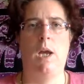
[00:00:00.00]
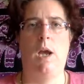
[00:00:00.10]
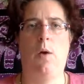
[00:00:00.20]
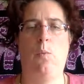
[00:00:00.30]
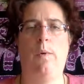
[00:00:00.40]

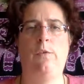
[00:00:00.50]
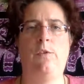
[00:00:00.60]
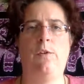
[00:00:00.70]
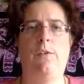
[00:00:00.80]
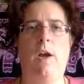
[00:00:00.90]
And once
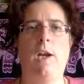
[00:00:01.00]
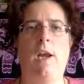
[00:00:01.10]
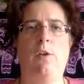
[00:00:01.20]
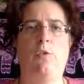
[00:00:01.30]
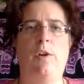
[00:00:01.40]
the sun
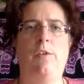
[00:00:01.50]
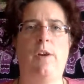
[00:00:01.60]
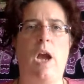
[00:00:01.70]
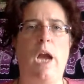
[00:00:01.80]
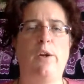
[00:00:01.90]
has reached the
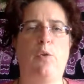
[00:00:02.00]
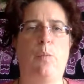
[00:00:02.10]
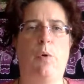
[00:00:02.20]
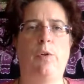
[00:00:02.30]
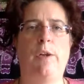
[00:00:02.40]
highest
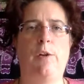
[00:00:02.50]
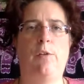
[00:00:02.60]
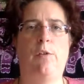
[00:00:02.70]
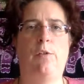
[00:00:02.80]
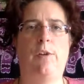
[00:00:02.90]
point in
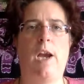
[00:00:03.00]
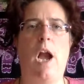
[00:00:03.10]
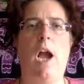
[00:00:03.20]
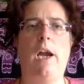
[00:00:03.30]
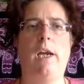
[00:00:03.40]
the
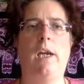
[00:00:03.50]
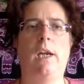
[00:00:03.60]
sky,